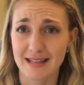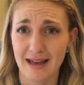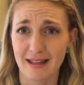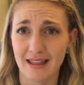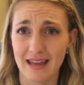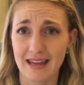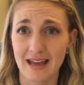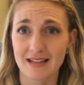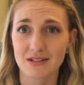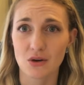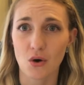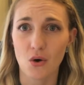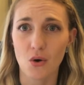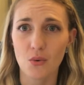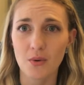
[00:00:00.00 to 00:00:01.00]
that like as a
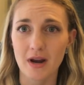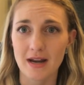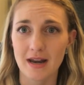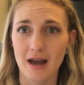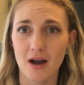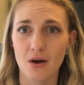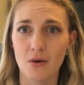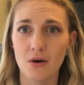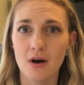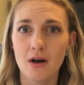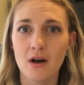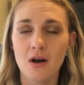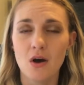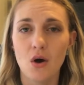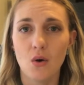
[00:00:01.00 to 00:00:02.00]
whole right now,
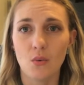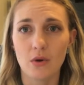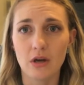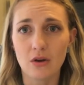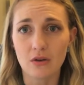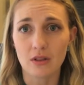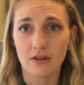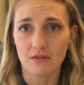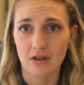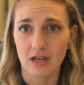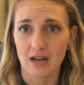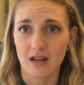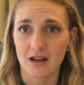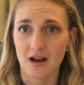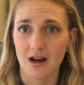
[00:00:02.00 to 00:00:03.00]
we are living
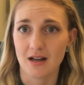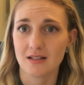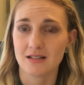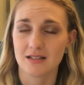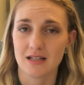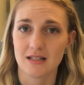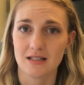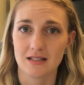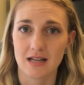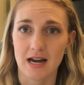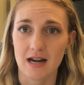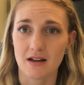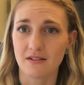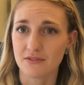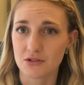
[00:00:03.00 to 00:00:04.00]
in a constant
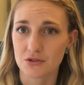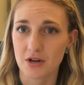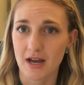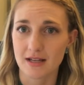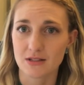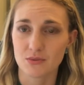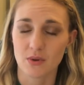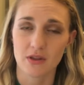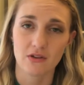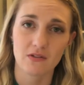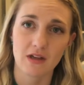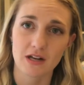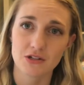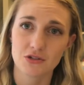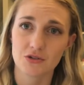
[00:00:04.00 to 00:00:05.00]
state of stress, whether
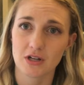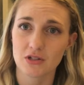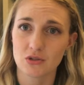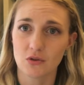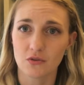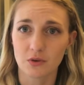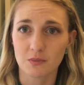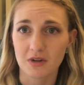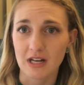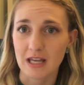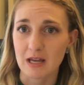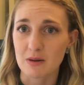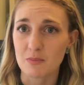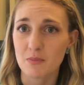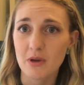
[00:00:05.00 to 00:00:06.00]
that's stress over
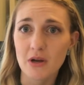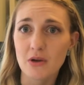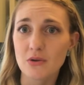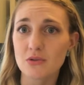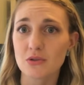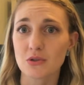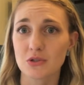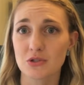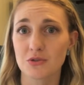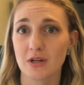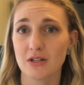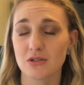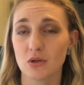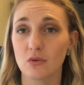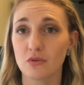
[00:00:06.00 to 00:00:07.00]
money and bills, or
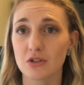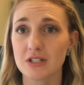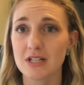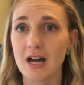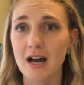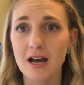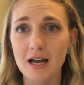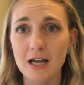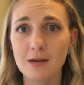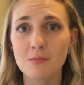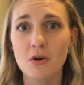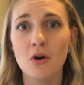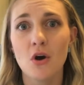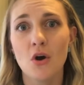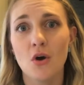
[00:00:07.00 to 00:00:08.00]
stress over
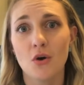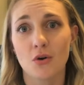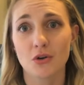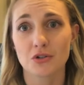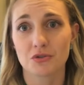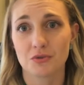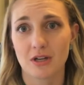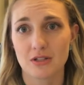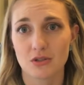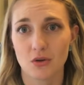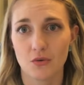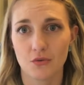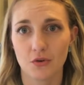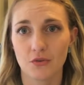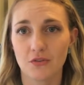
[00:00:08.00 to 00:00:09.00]
time, or stress
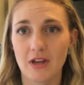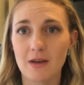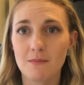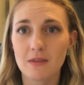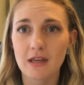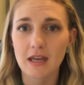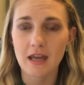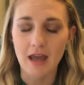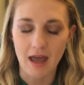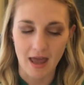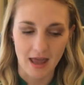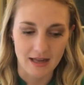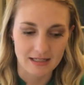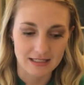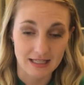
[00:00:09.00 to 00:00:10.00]
over family.
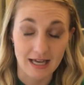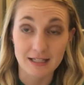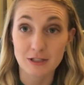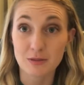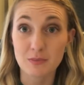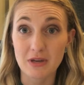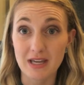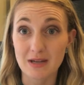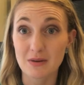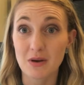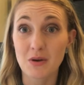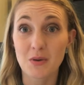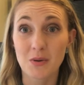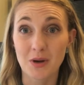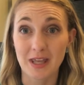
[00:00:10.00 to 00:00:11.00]
And that's a big,
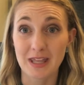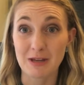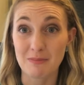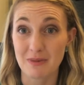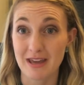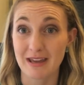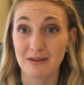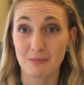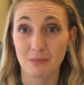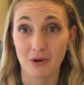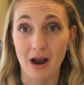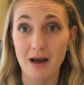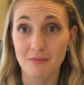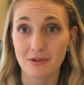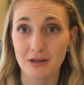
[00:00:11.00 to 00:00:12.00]
really big
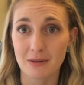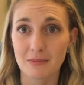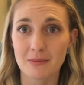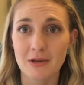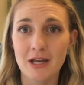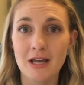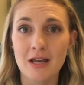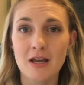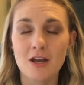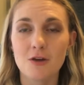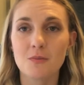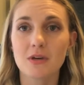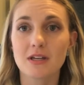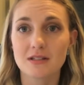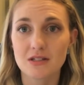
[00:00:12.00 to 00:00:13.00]
problem,
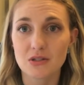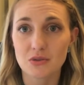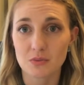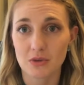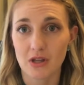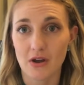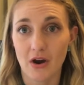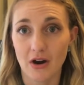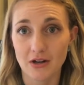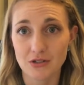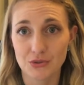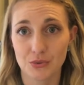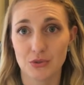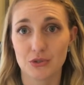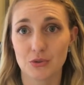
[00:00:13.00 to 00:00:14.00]
because it's really hard
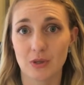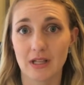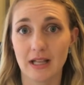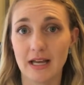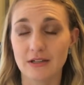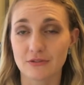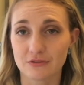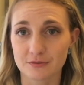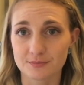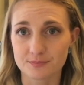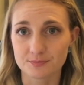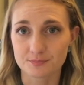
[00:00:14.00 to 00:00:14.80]
to enjoy life